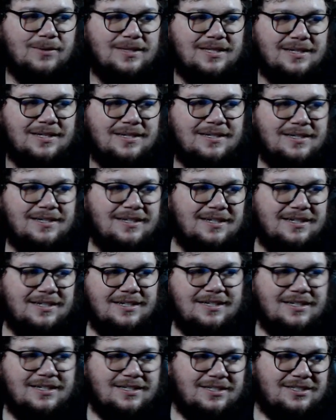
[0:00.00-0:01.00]
the
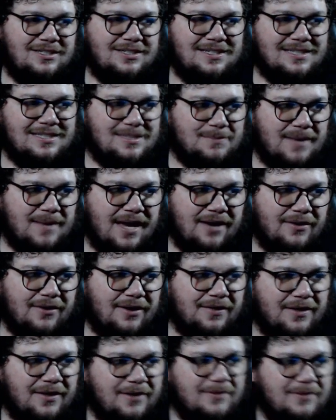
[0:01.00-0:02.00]
sheets and background though.